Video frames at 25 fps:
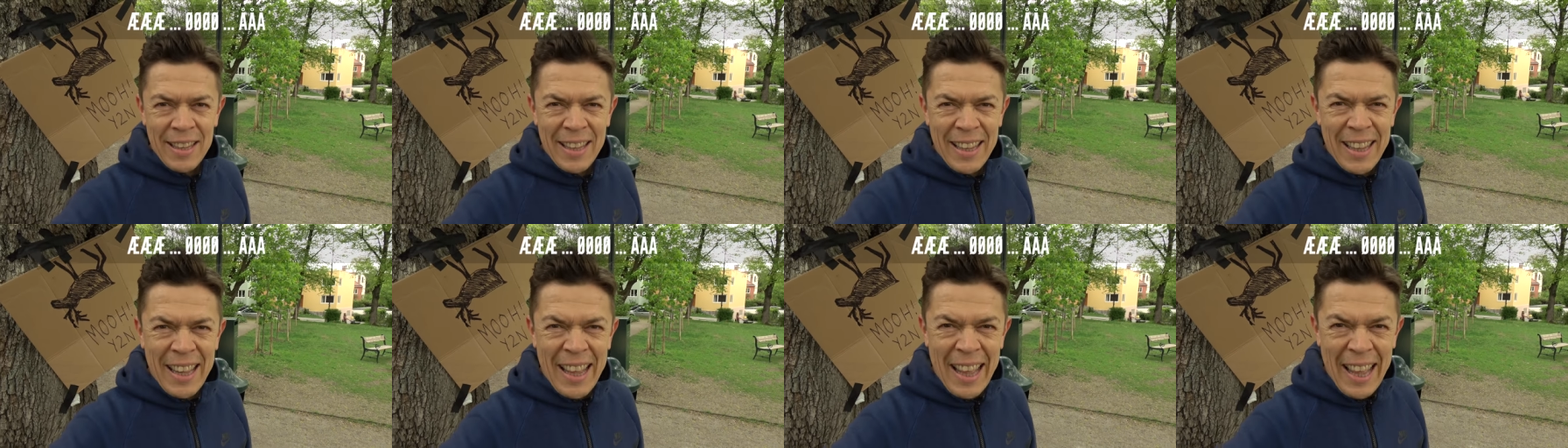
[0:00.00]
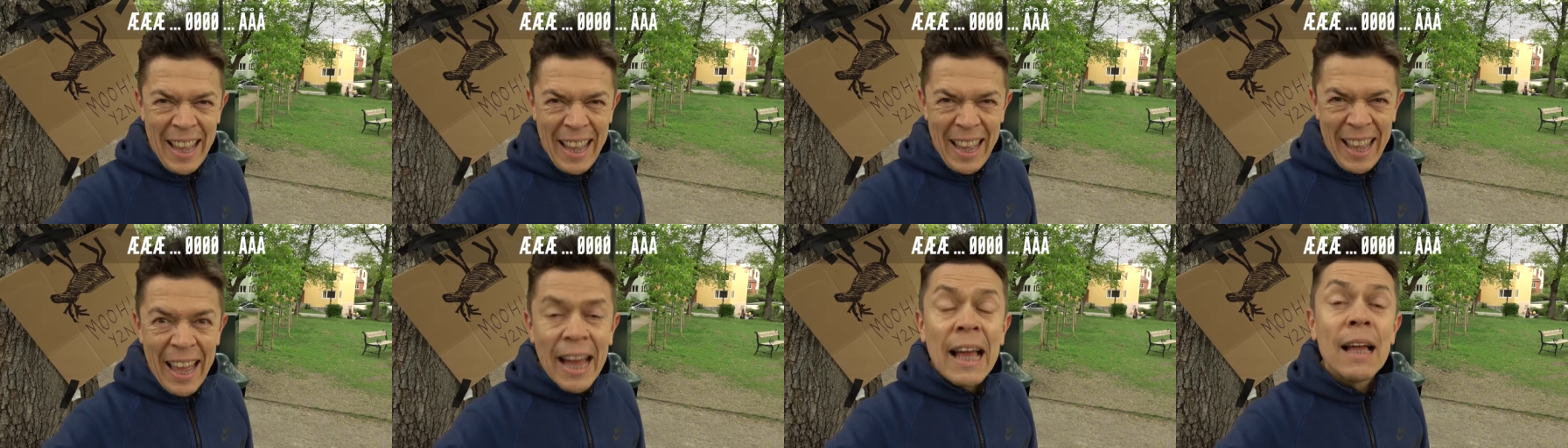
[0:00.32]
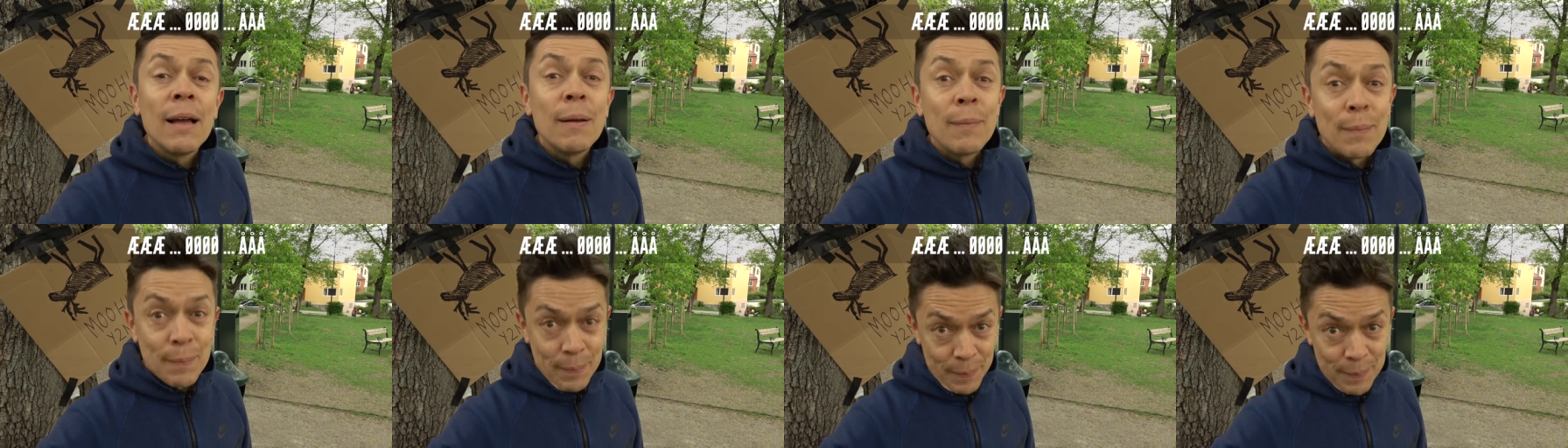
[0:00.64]

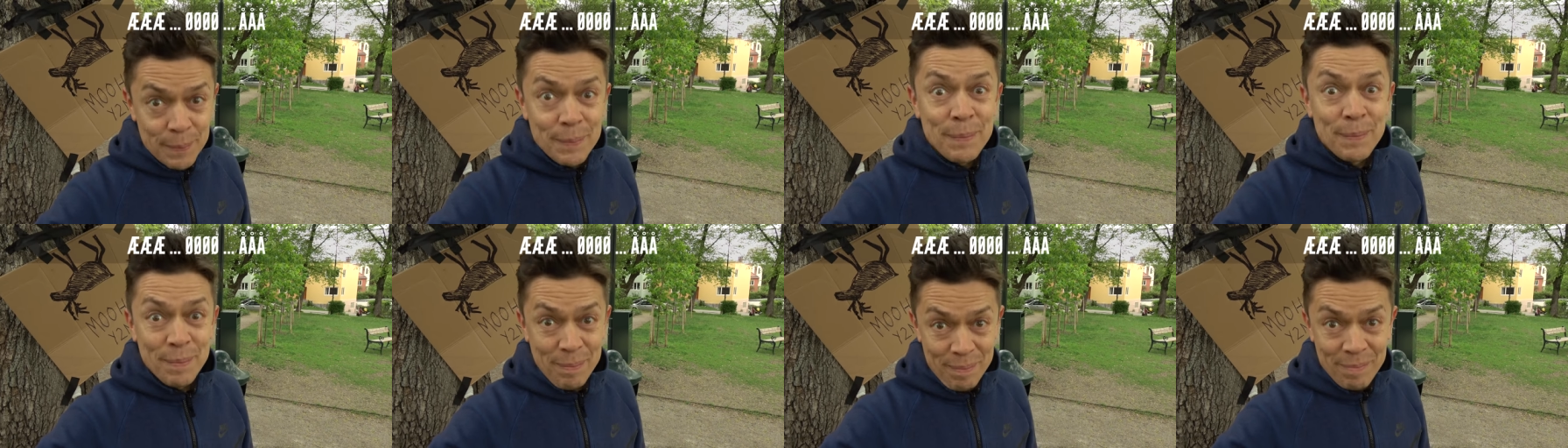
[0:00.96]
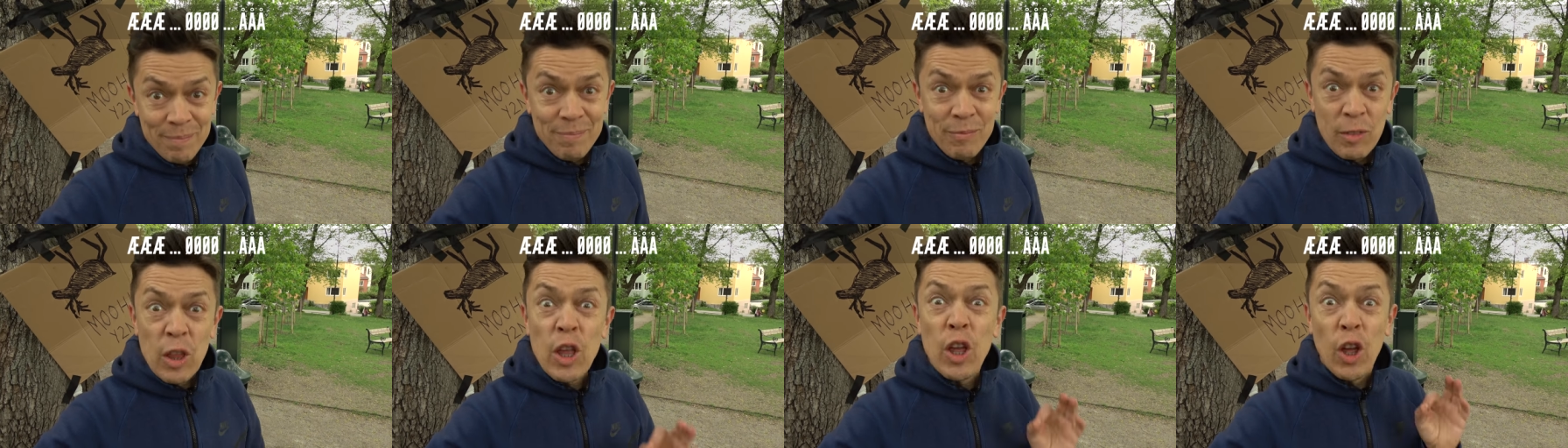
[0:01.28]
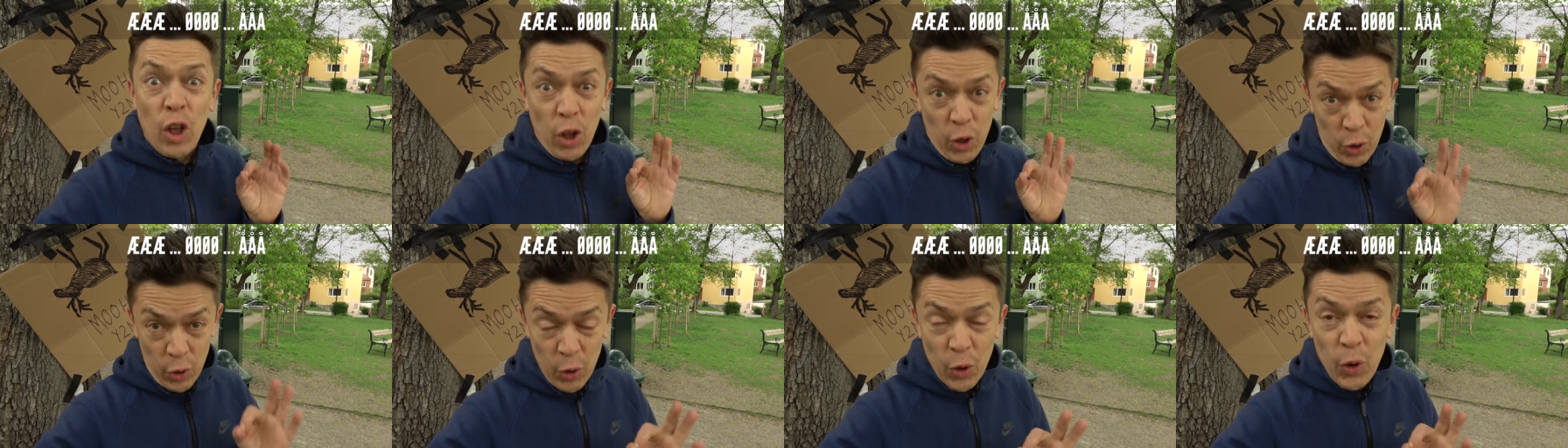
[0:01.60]
Æ,
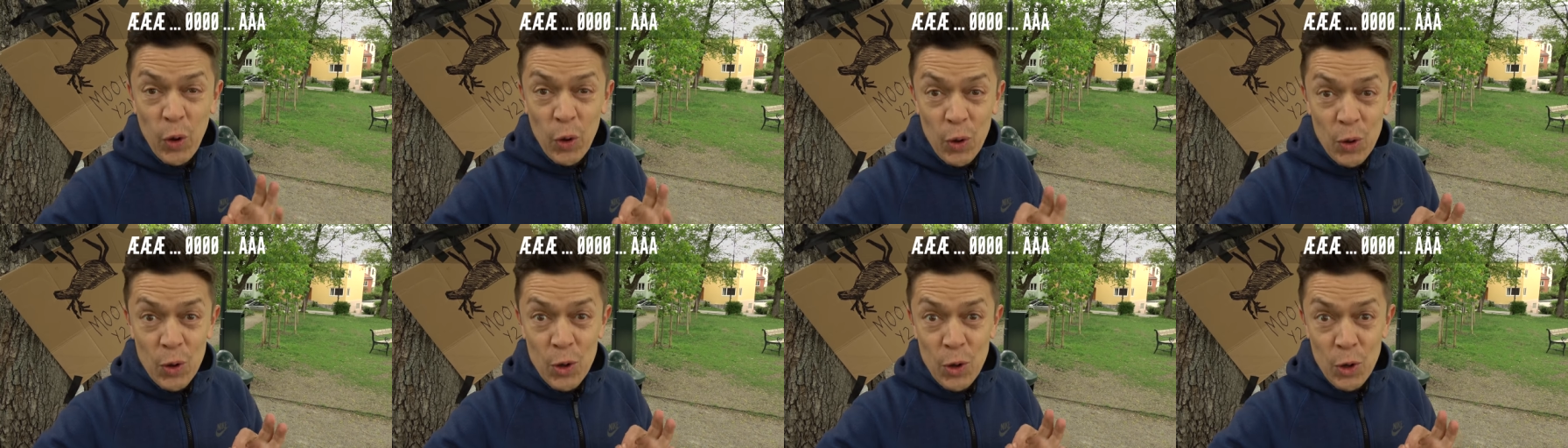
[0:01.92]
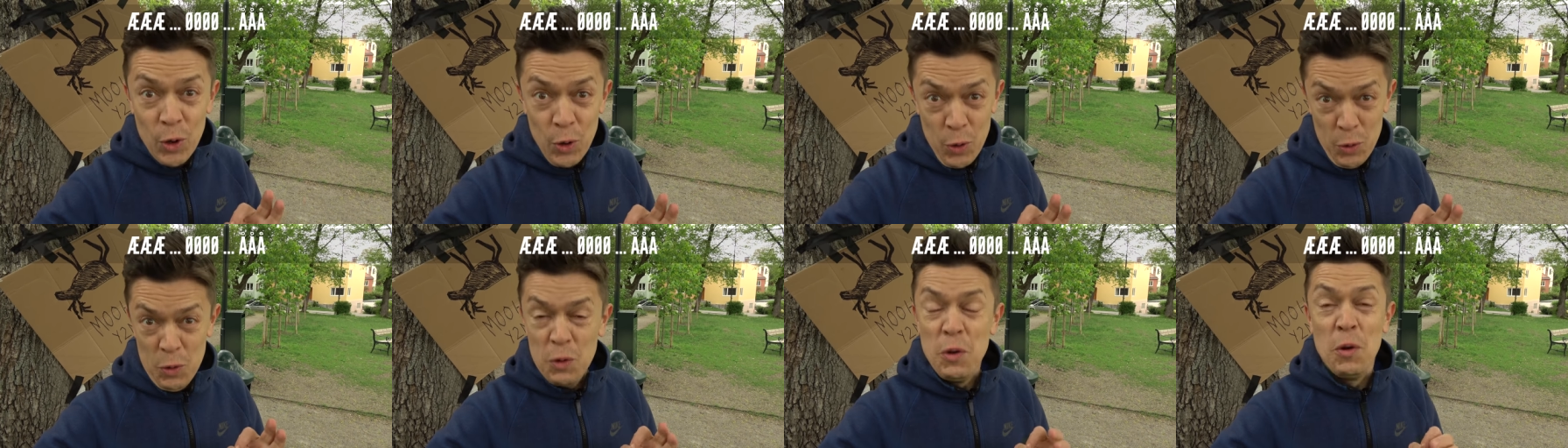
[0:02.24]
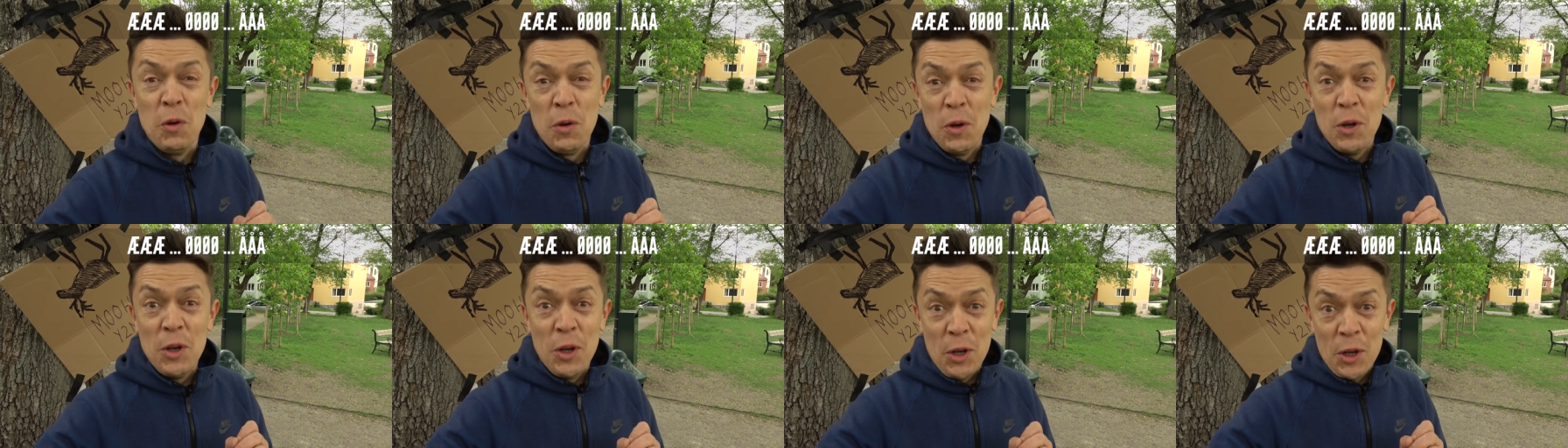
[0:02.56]

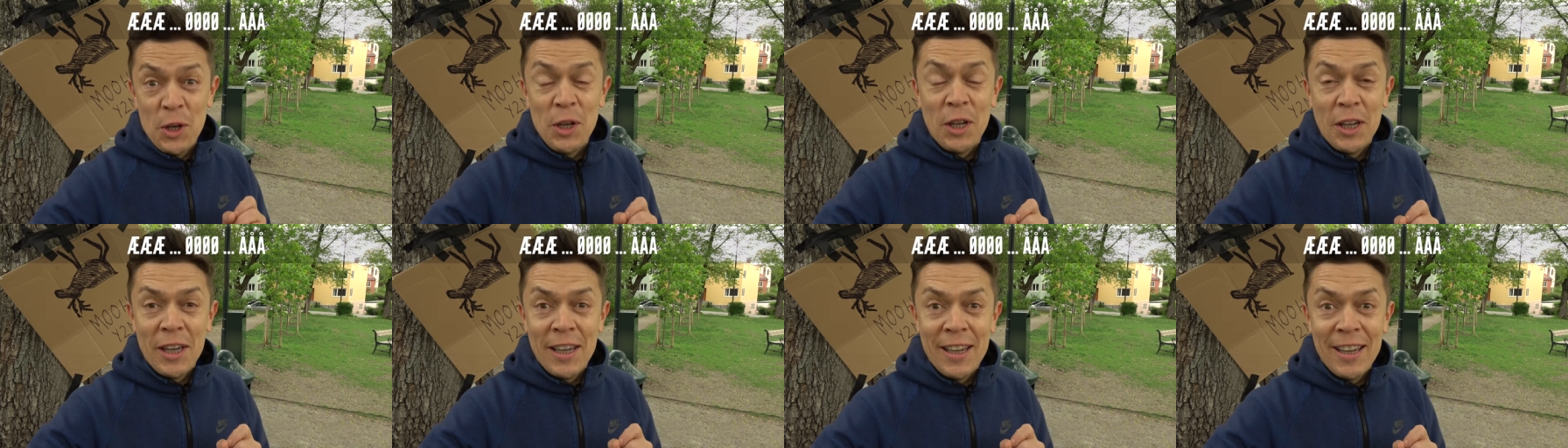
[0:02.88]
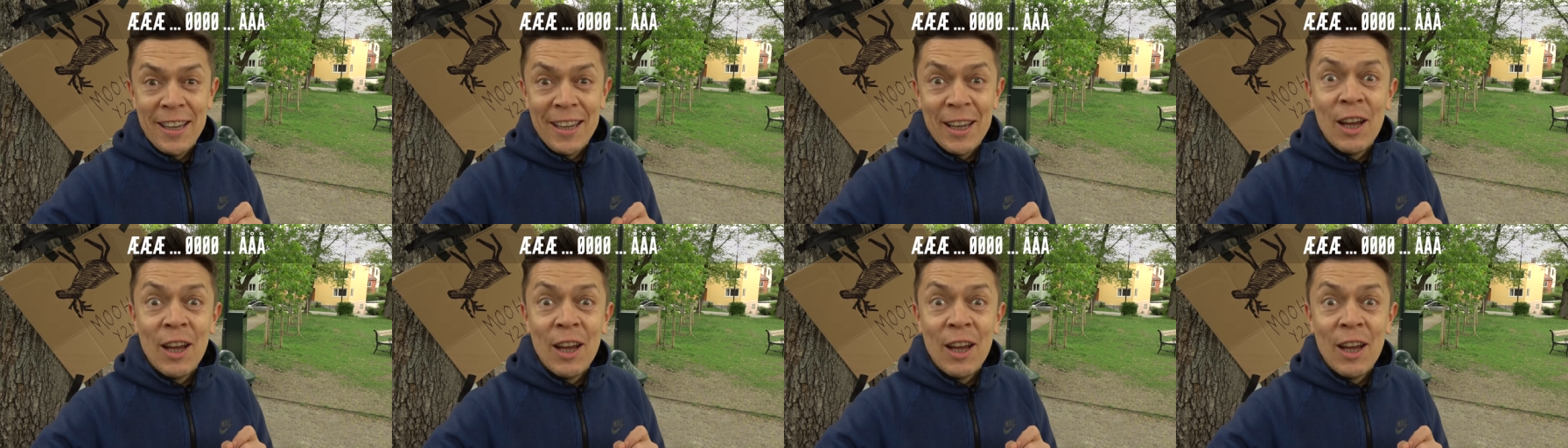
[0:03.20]
ø,